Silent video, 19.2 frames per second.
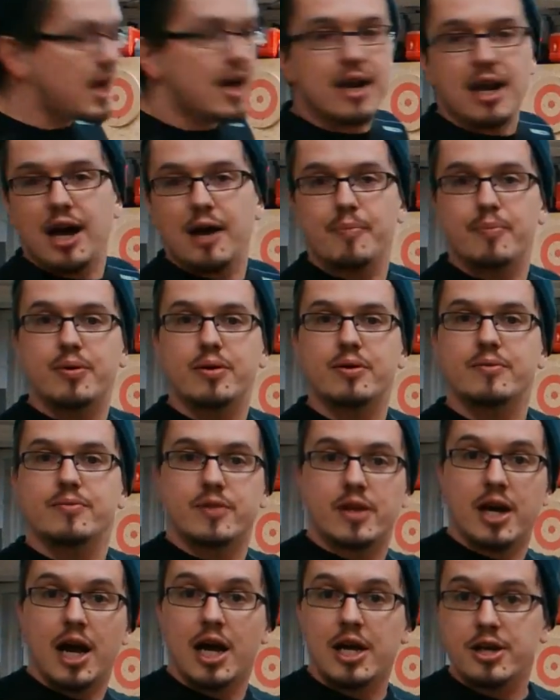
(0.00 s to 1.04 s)
setup
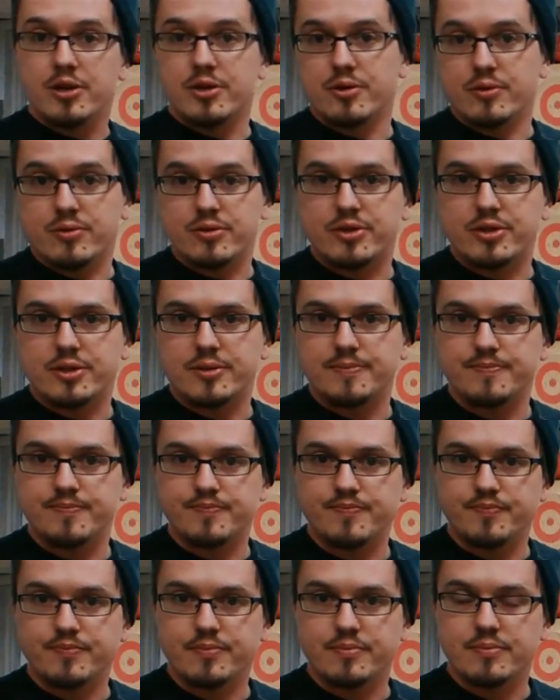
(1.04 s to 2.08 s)
that I use
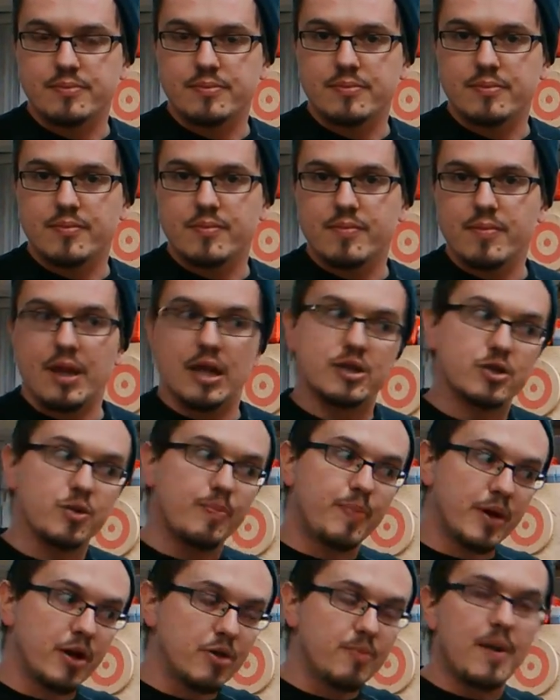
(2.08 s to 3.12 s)
to
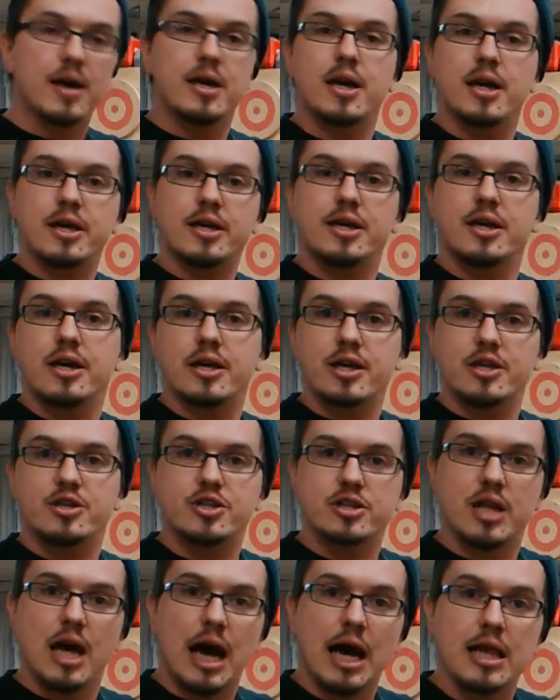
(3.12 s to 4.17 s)
build my IKEA
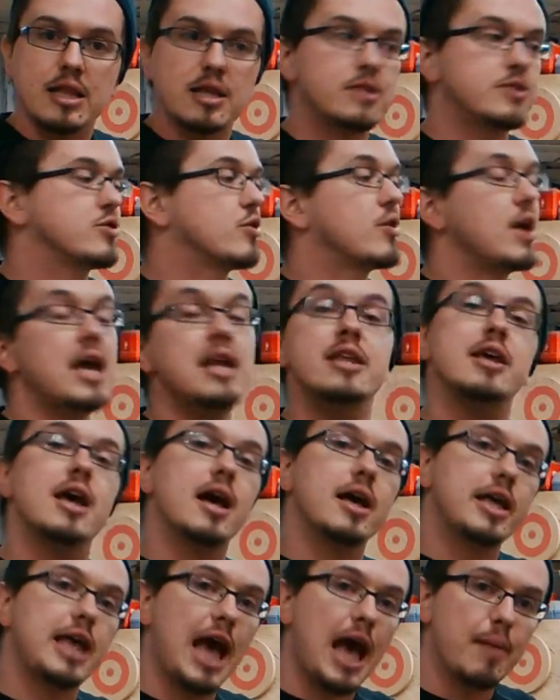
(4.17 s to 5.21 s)
kitchen islands, or
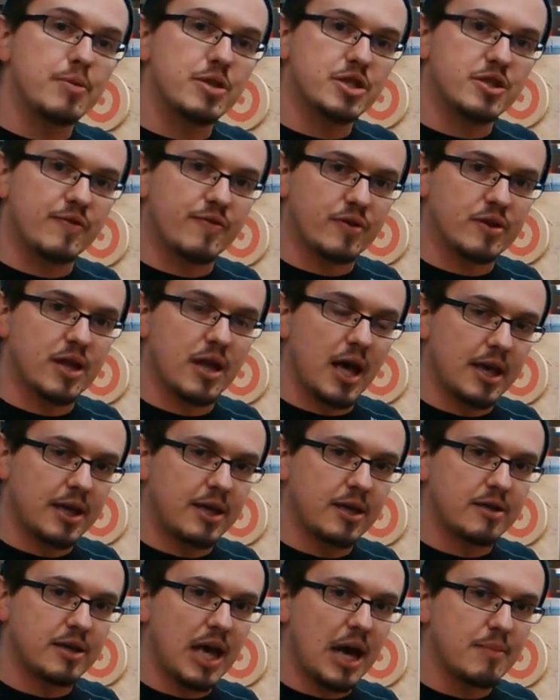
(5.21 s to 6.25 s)
any cabinetry for that,
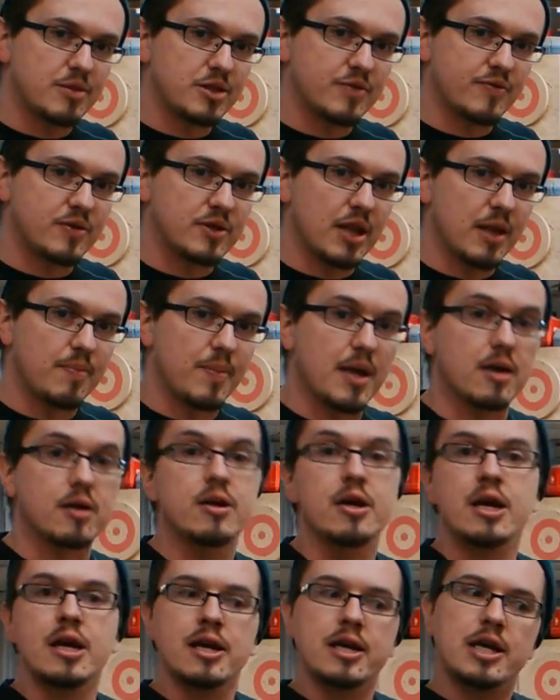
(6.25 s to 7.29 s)
IKEA cabinetry for that
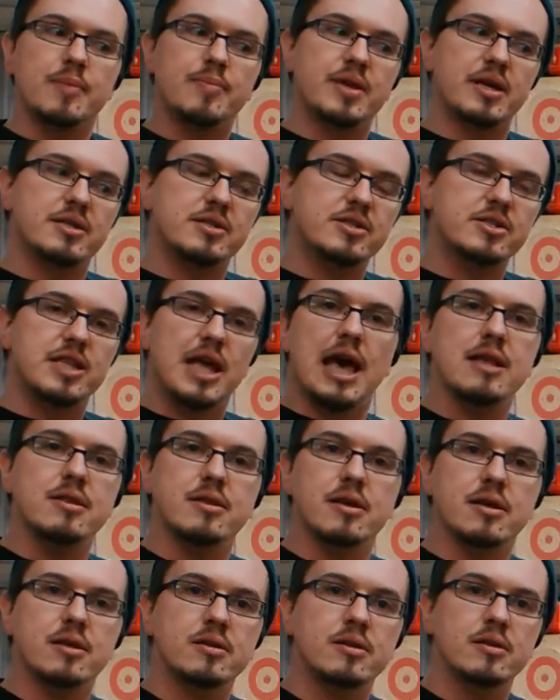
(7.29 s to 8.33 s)
matter, can be
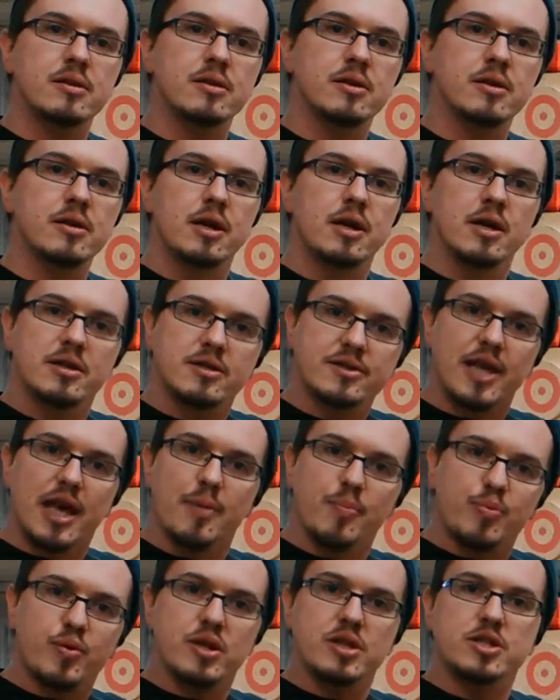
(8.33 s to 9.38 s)
extended.
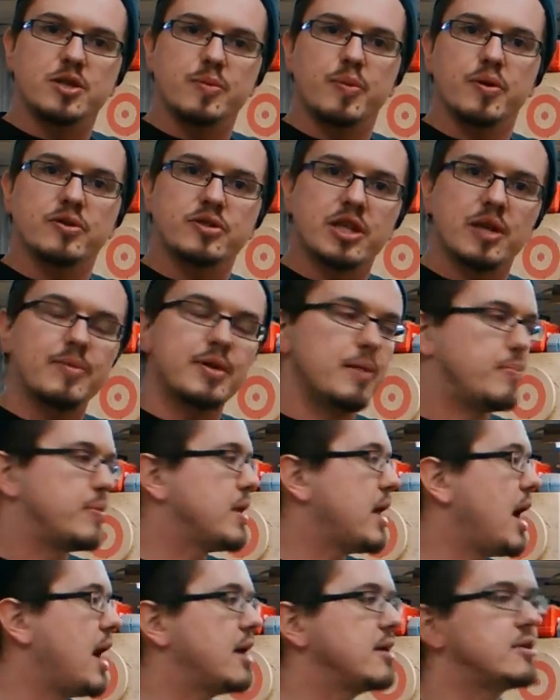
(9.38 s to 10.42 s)
Same principles can be
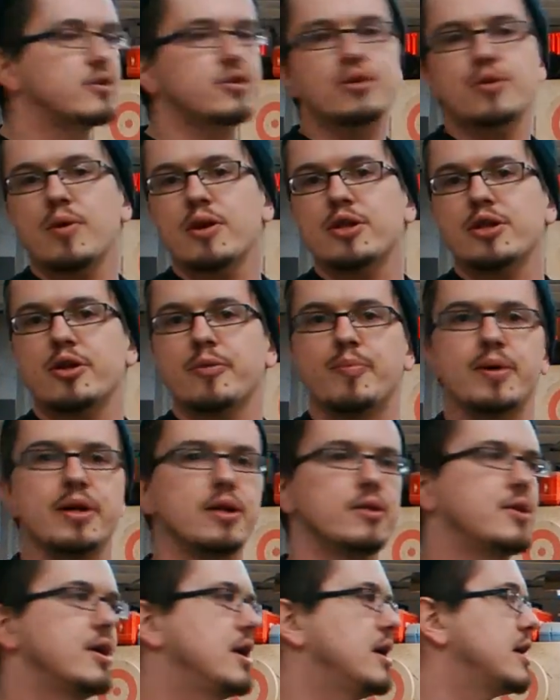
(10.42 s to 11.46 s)
applied to whether you're
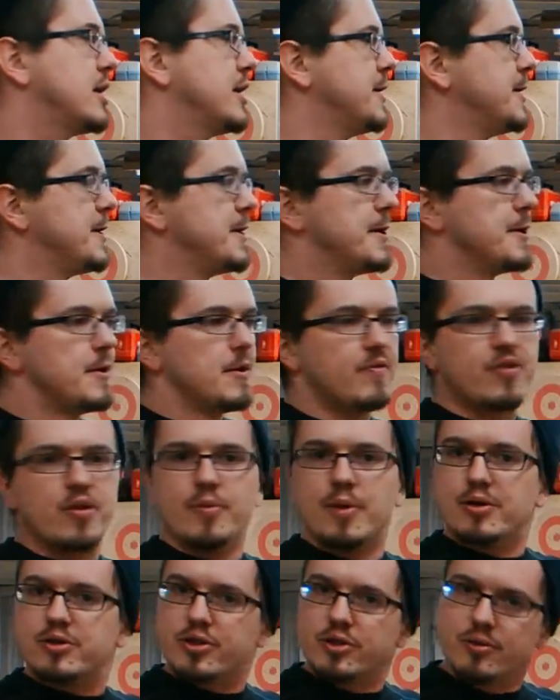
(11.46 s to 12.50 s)
building from
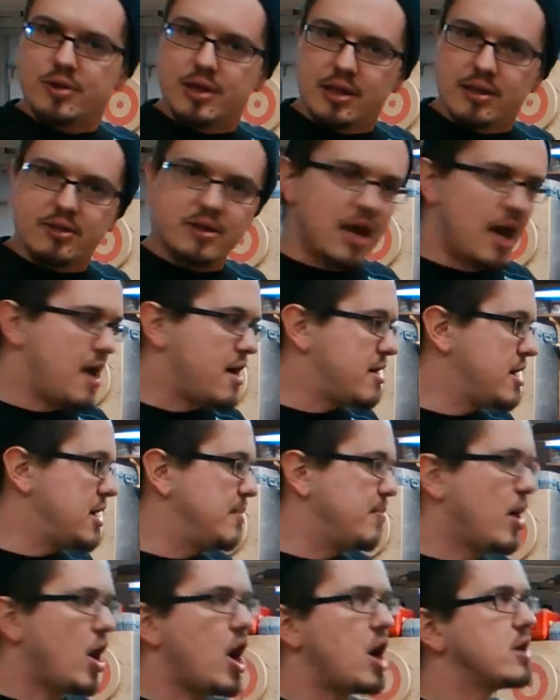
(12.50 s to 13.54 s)
most
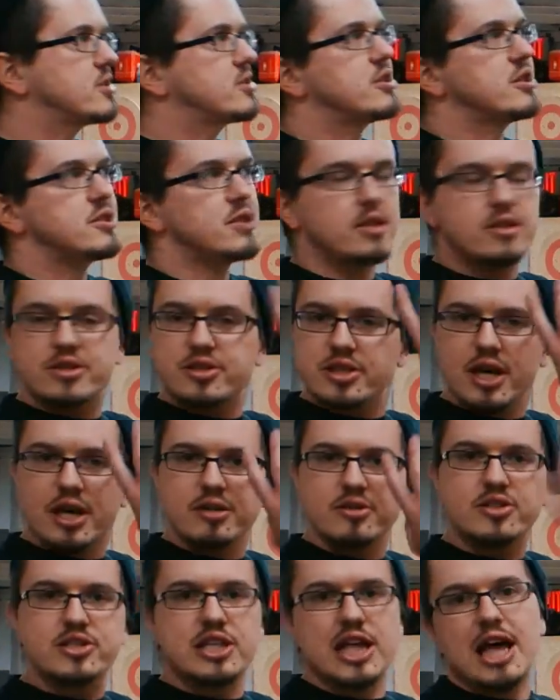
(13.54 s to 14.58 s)
utilitarian boxes that just got
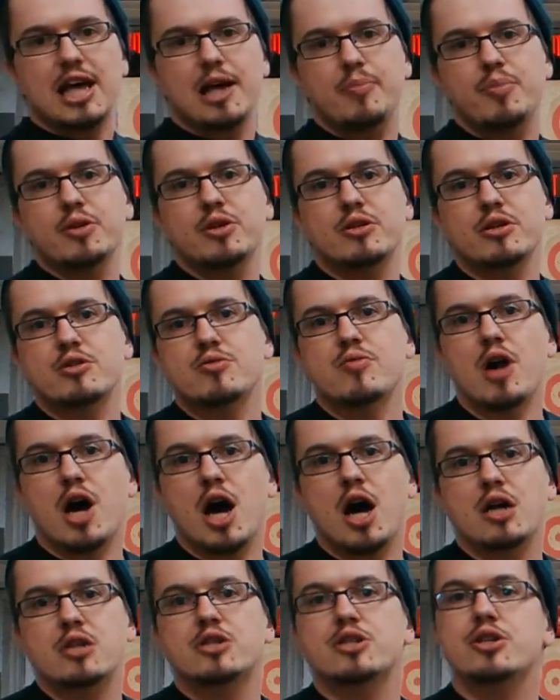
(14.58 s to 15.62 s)
to stack up in your
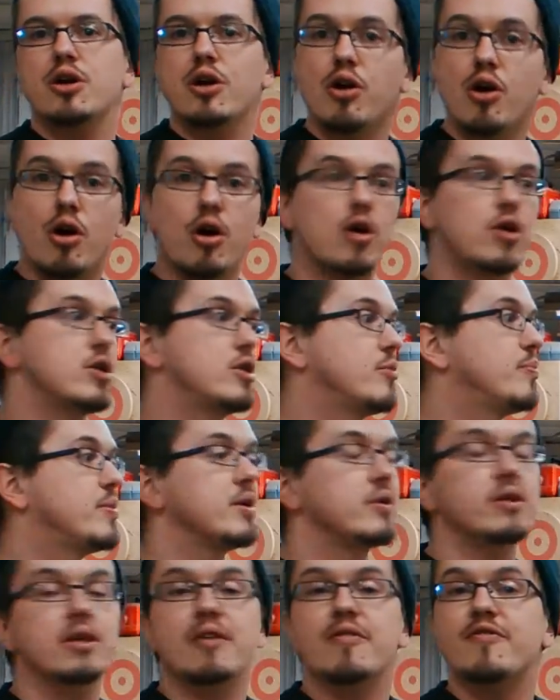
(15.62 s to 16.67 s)
garage, or you're
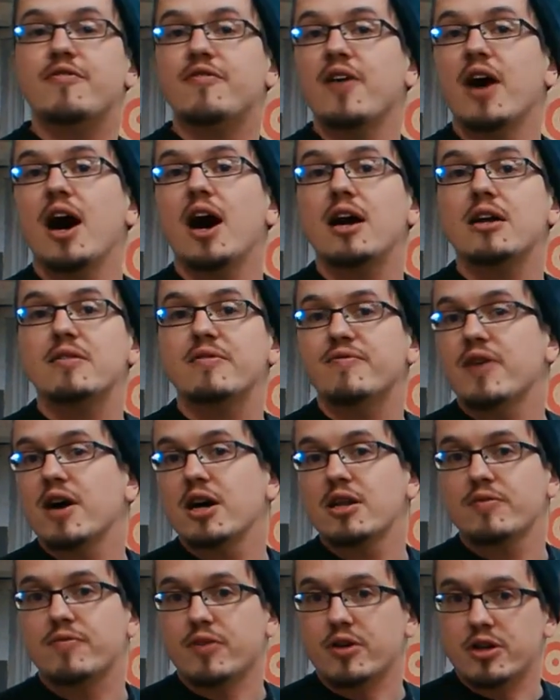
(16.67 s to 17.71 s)
building a fine
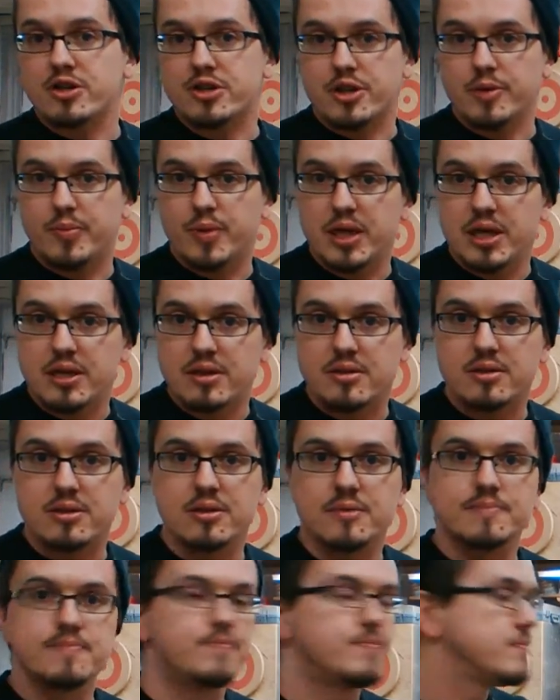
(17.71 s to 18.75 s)
furniture piece.
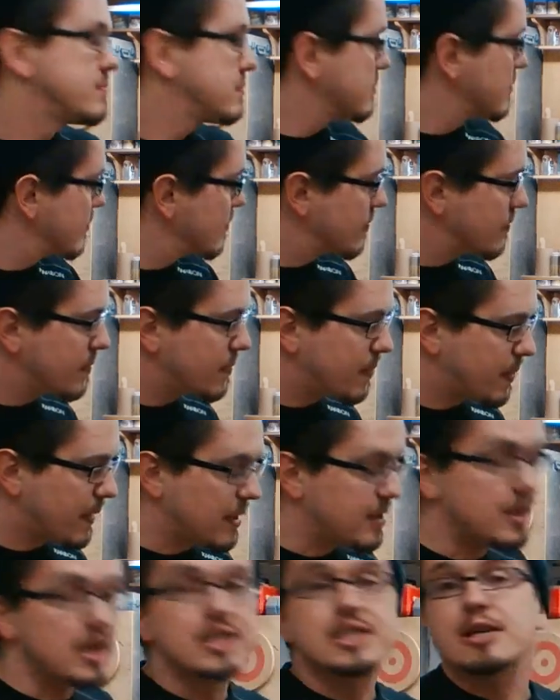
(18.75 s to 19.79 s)

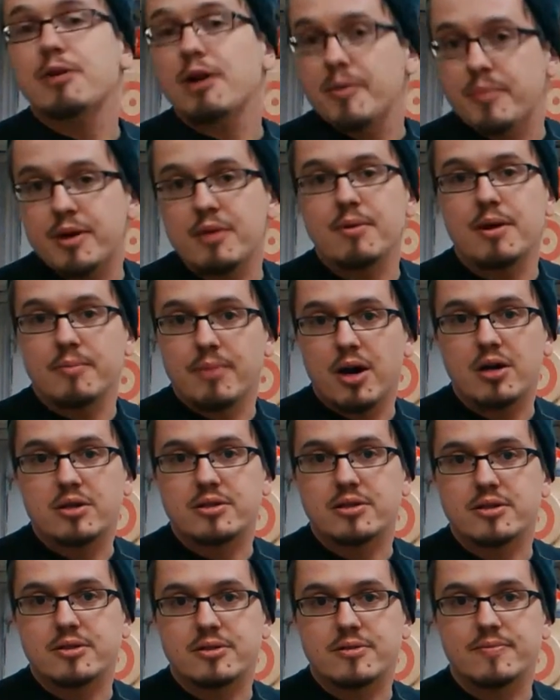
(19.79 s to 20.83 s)
That's how I build my
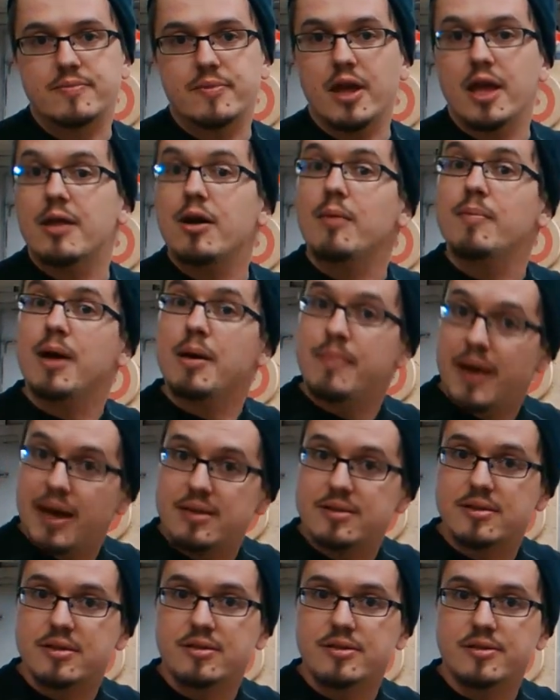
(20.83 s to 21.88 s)
boxes. My
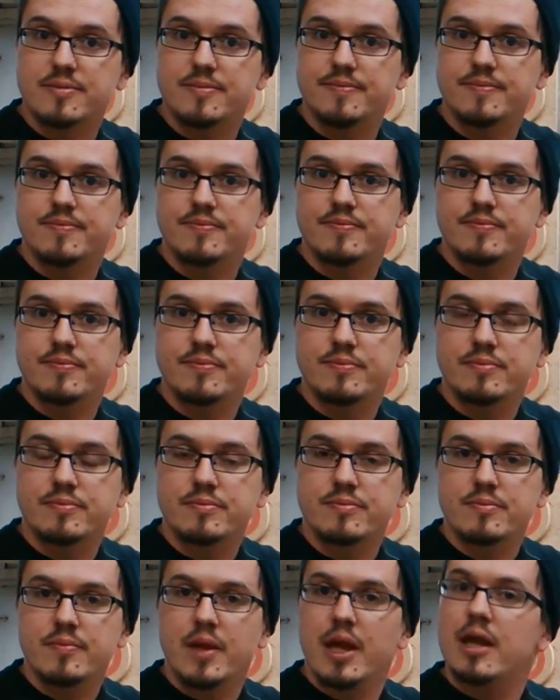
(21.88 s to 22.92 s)
bases.
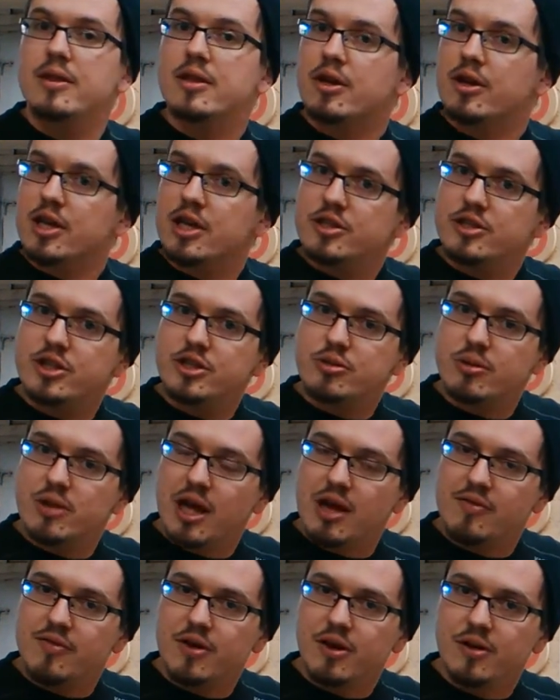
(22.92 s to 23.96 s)
They're easy to
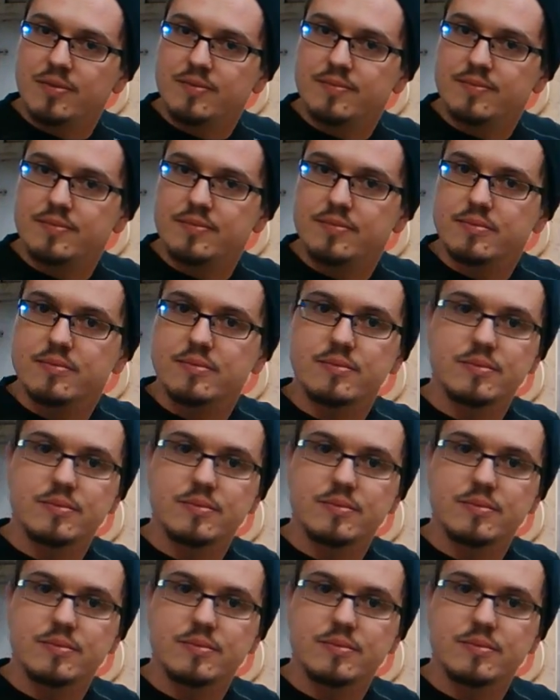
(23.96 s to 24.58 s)
level,